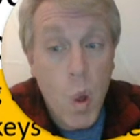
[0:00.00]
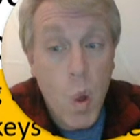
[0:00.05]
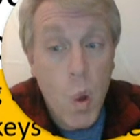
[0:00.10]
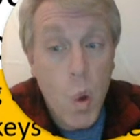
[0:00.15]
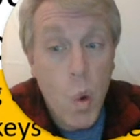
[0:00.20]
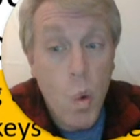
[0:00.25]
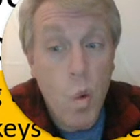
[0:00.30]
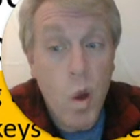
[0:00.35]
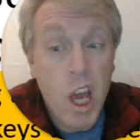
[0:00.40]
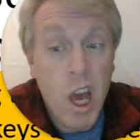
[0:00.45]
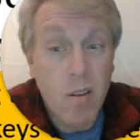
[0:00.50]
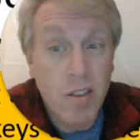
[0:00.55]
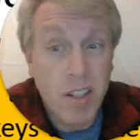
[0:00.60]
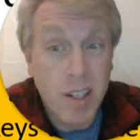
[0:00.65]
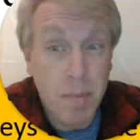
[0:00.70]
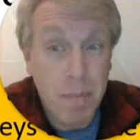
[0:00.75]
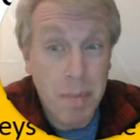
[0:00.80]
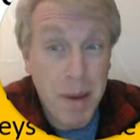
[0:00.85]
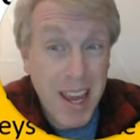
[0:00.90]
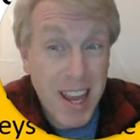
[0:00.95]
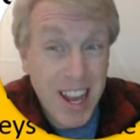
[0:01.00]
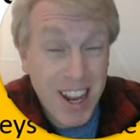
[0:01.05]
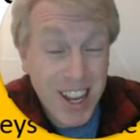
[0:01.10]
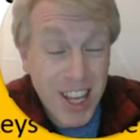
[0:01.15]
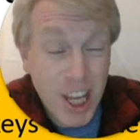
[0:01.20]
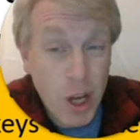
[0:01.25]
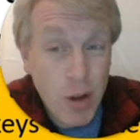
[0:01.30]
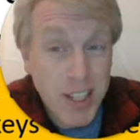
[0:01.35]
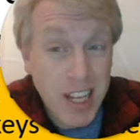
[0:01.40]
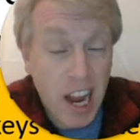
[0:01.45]
We're going to be
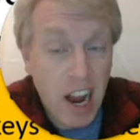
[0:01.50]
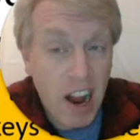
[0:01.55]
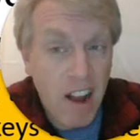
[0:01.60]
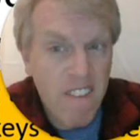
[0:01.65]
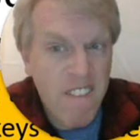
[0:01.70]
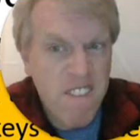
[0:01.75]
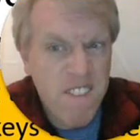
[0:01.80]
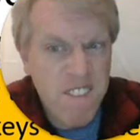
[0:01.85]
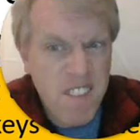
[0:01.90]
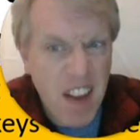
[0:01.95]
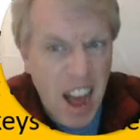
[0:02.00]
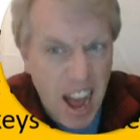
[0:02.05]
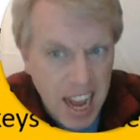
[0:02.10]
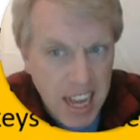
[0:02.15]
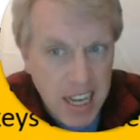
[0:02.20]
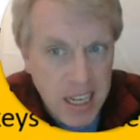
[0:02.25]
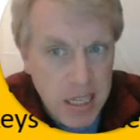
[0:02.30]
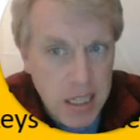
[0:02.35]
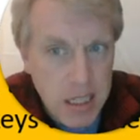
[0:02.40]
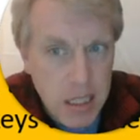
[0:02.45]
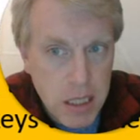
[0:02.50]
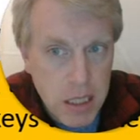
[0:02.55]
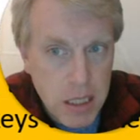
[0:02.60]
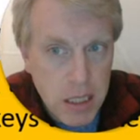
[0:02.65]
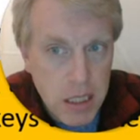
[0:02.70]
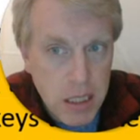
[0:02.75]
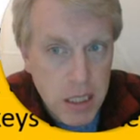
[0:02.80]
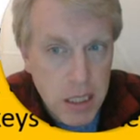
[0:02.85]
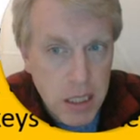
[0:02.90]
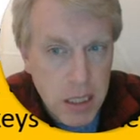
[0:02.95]
using facts,
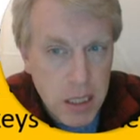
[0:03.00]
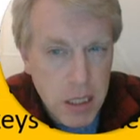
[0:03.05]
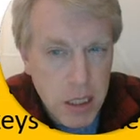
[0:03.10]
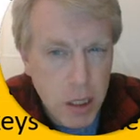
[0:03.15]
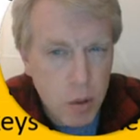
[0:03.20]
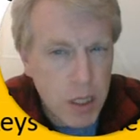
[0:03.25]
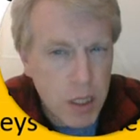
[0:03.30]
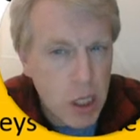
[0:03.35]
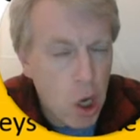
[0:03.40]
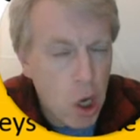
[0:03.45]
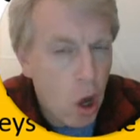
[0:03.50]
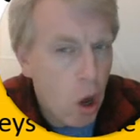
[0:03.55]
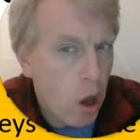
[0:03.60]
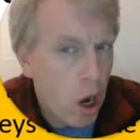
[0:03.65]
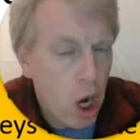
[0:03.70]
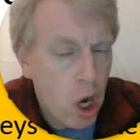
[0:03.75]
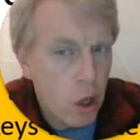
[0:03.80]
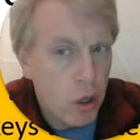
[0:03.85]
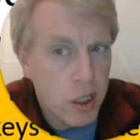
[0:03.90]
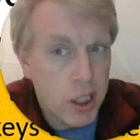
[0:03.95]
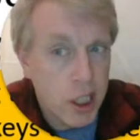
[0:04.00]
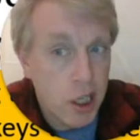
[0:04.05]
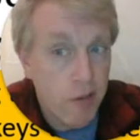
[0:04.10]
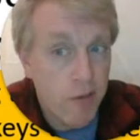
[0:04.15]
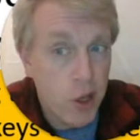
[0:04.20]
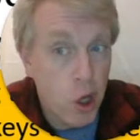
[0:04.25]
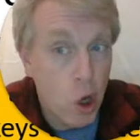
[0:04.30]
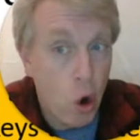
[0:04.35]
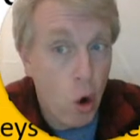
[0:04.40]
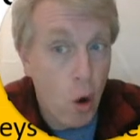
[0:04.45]
so it's not lots of
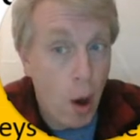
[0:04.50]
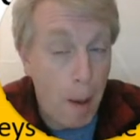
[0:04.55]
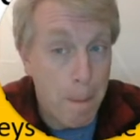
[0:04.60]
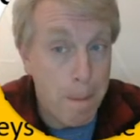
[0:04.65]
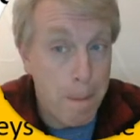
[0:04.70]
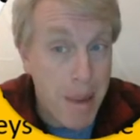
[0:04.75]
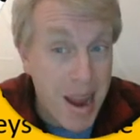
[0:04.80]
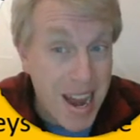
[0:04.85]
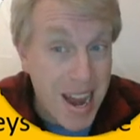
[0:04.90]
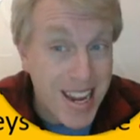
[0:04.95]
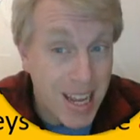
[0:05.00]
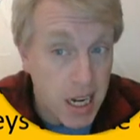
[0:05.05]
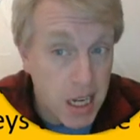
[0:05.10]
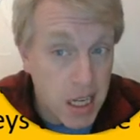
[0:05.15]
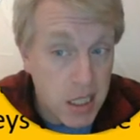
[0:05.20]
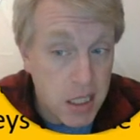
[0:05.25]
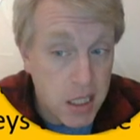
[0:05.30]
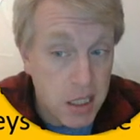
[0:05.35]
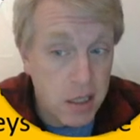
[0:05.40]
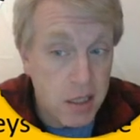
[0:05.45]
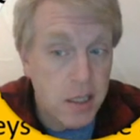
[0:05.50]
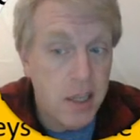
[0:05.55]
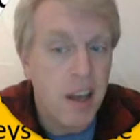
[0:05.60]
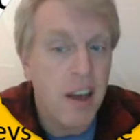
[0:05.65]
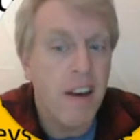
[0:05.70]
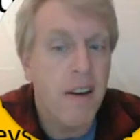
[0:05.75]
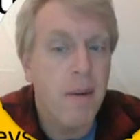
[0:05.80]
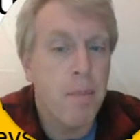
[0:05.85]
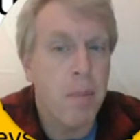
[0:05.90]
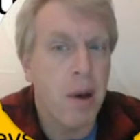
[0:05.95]
your opinions,
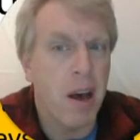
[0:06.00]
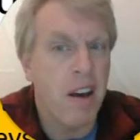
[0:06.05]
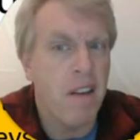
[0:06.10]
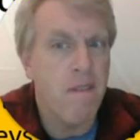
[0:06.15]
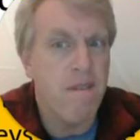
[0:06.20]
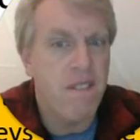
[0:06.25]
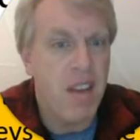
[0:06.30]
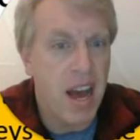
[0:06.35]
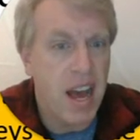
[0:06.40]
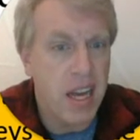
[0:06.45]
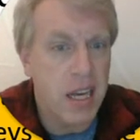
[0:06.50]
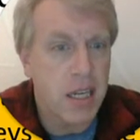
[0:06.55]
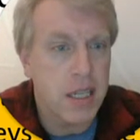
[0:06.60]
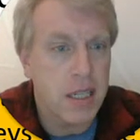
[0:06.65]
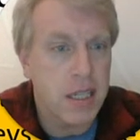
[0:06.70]
but facts.